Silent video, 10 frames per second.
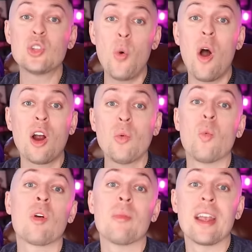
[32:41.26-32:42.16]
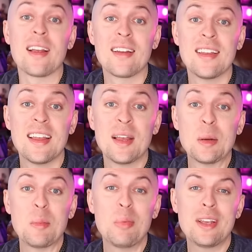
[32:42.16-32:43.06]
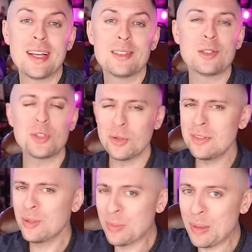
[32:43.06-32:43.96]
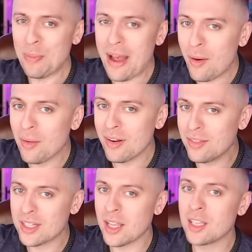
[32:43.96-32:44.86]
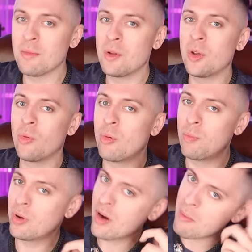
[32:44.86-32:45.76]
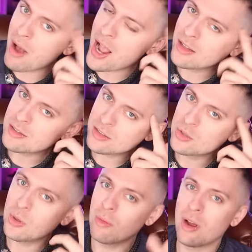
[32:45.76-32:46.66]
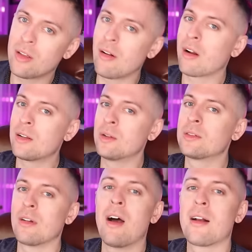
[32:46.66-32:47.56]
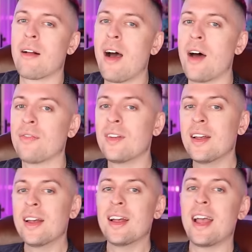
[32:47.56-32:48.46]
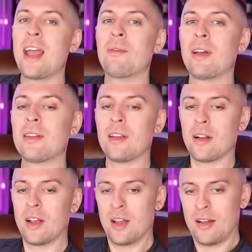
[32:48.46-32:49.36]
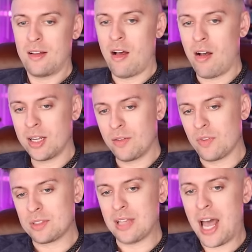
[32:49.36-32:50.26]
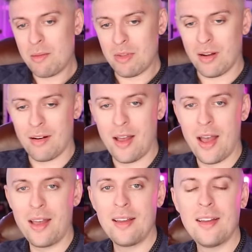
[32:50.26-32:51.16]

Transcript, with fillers: so heartwarming because it shows the real power of the kink community when we put our minds to it, whether our clothes are on or off. And whether you're honking for sodomy or not,